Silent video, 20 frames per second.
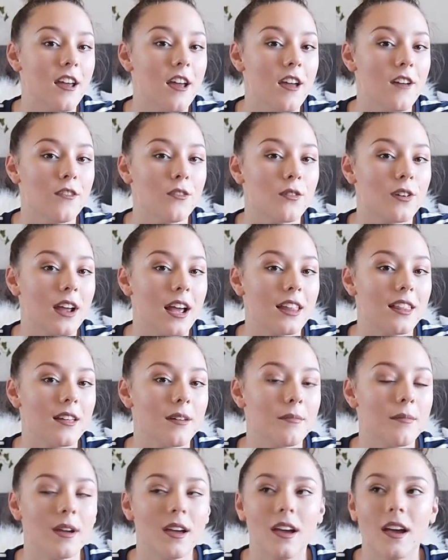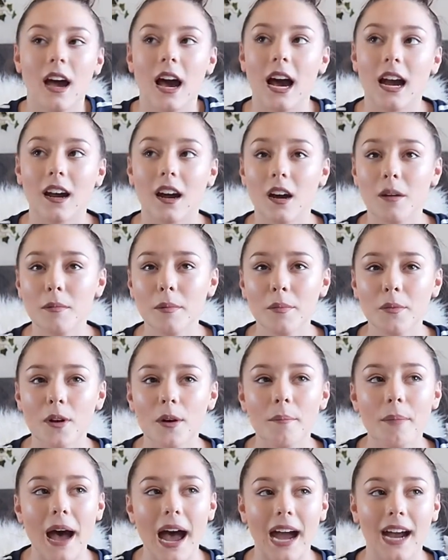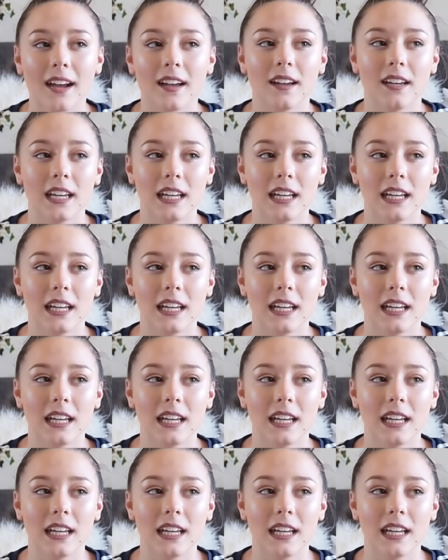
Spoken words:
if you want to get them. I can't remember what pack,